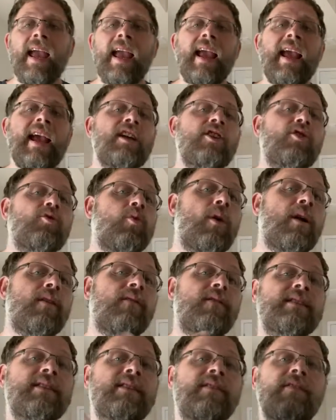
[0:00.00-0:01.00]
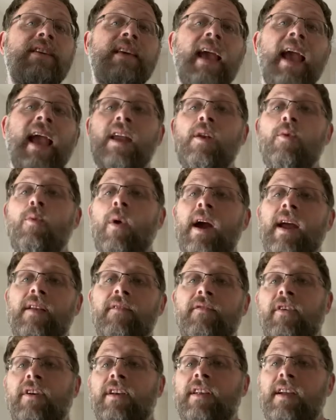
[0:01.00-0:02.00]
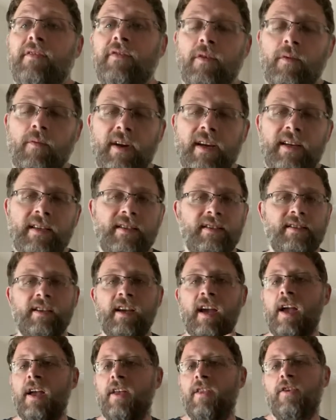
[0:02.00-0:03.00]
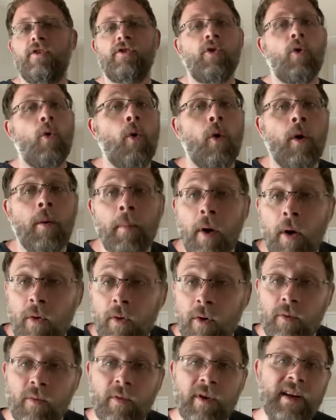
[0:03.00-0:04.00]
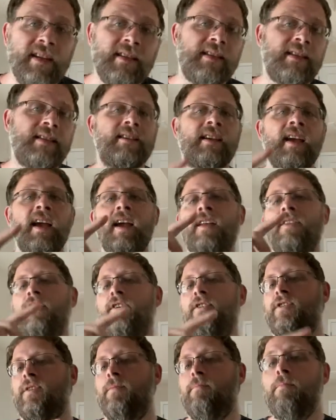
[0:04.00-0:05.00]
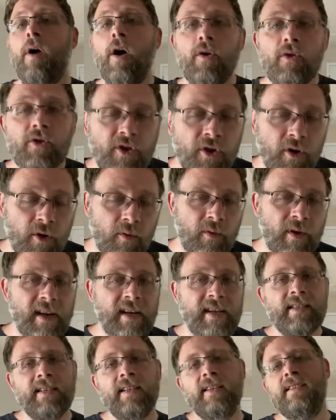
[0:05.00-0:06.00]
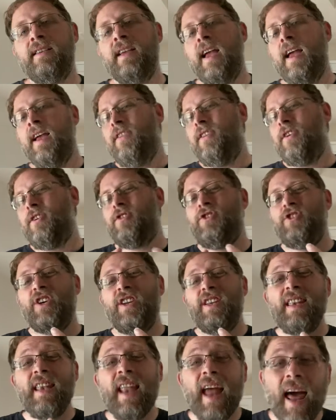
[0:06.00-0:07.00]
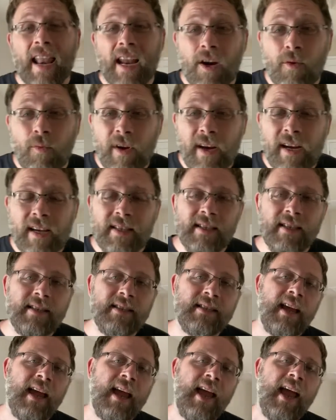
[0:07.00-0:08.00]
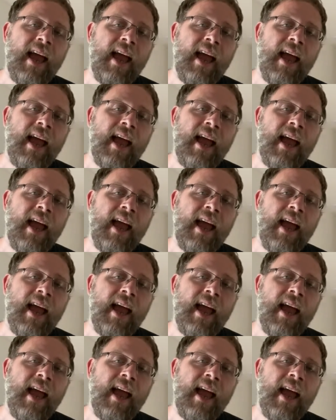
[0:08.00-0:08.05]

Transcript: Each one of us have gained weight for different reasons. There's hormonal reasons, there's emotional reasons, there's genetic reasons.